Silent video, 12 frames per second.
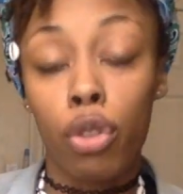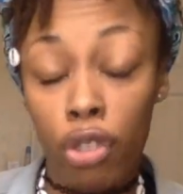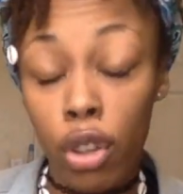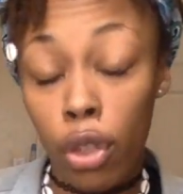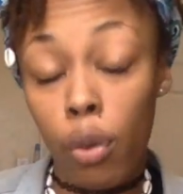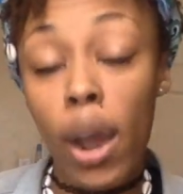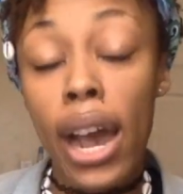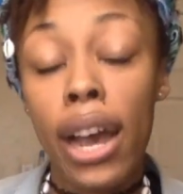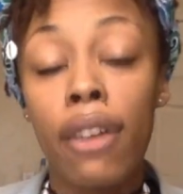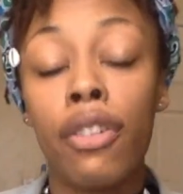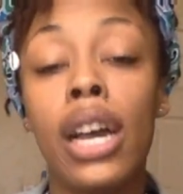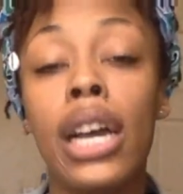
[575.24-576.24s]
to
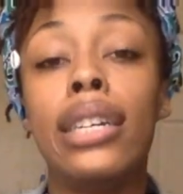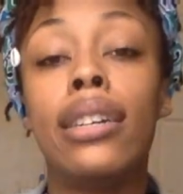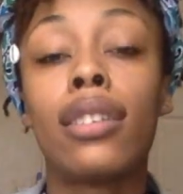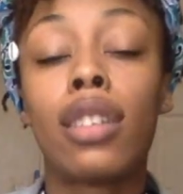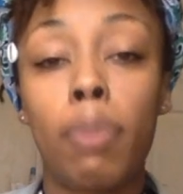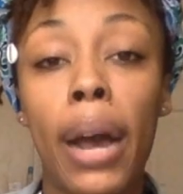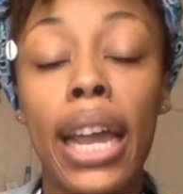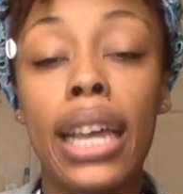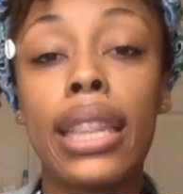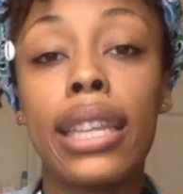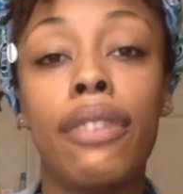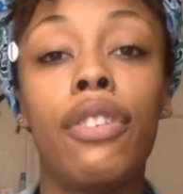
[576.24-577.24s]
thrive
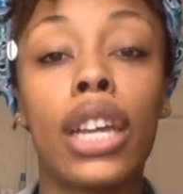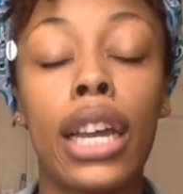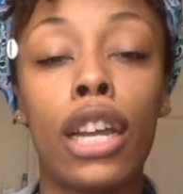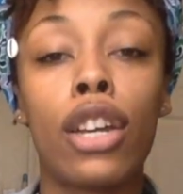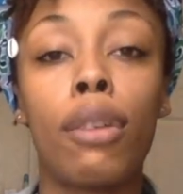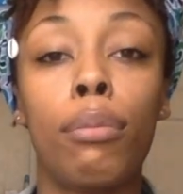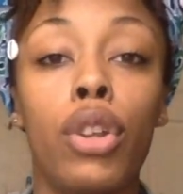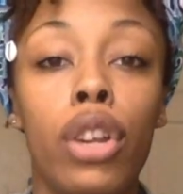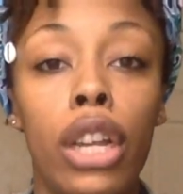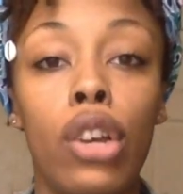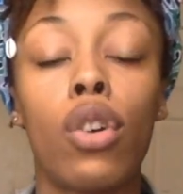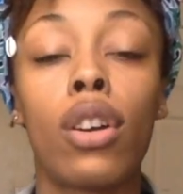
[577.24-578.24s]
despite living in a
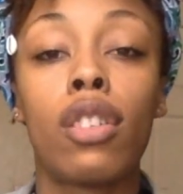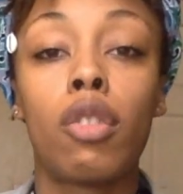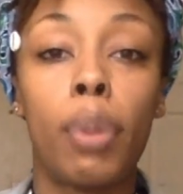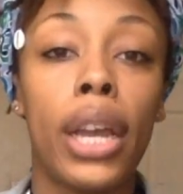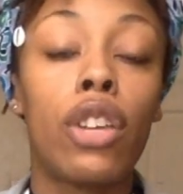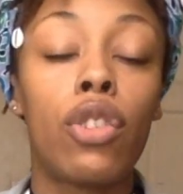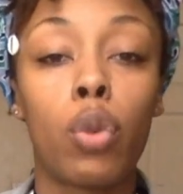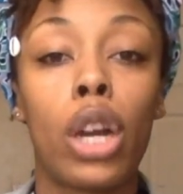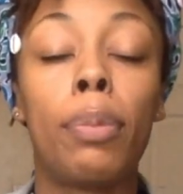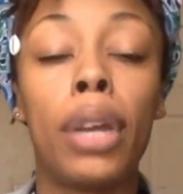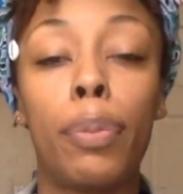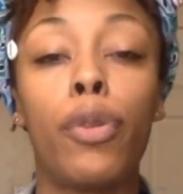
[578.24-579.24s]
community or a space
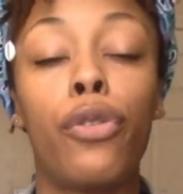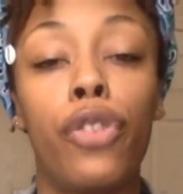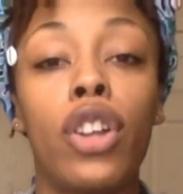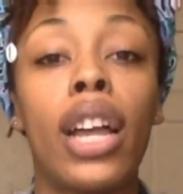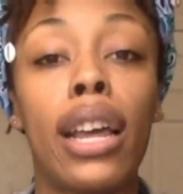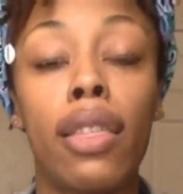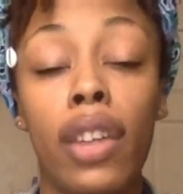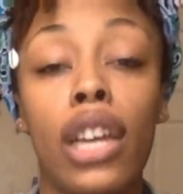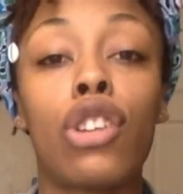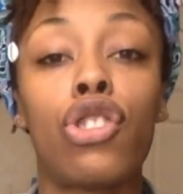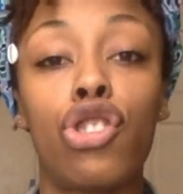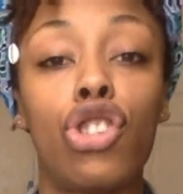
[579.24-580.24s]
where people feel like
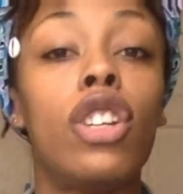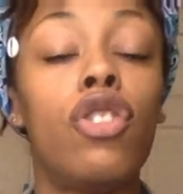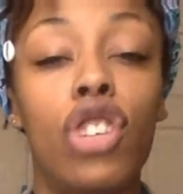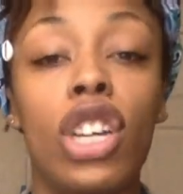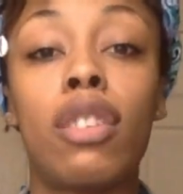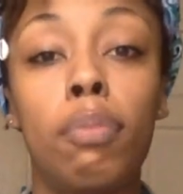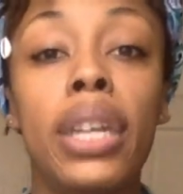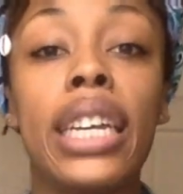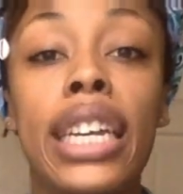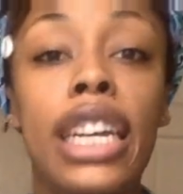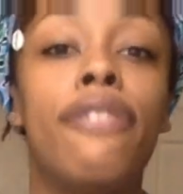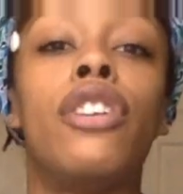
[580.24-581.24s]
things should just be
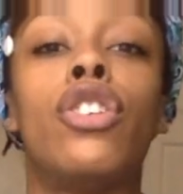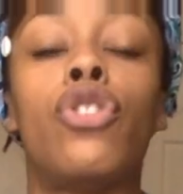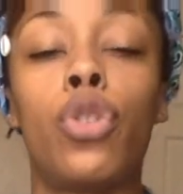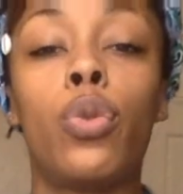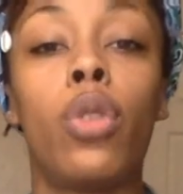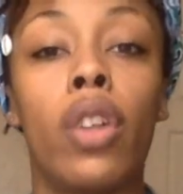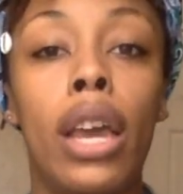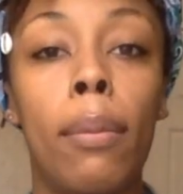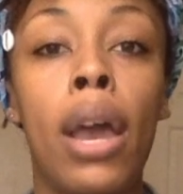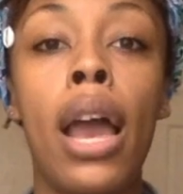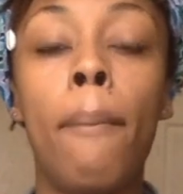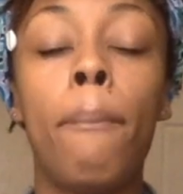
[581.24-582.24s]
given to
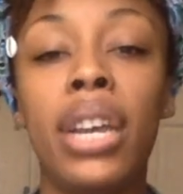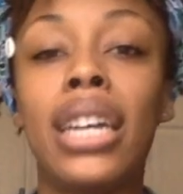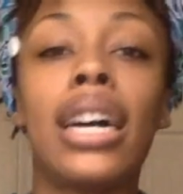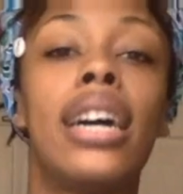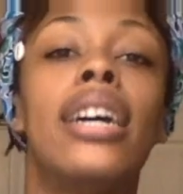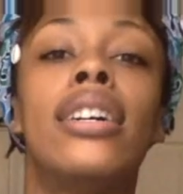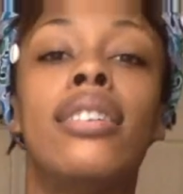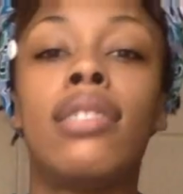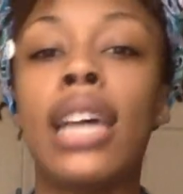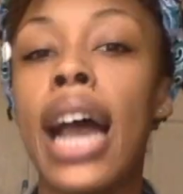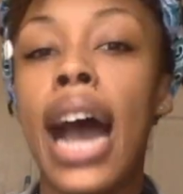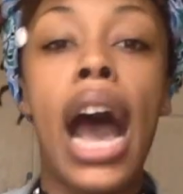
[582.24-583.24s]
them because
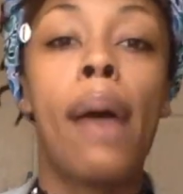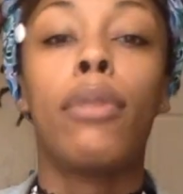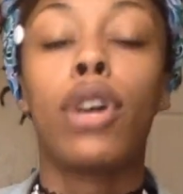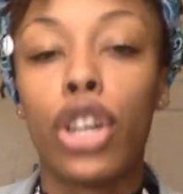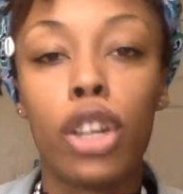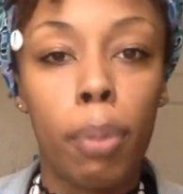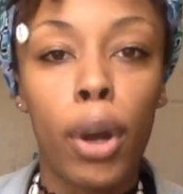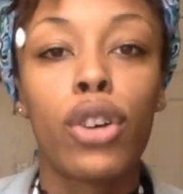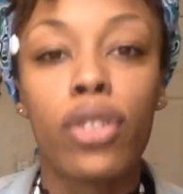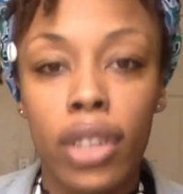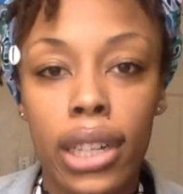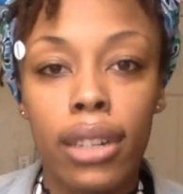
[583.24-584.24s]
I'm a good
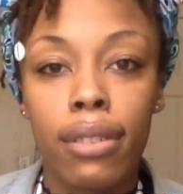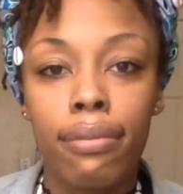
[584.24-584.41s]
person.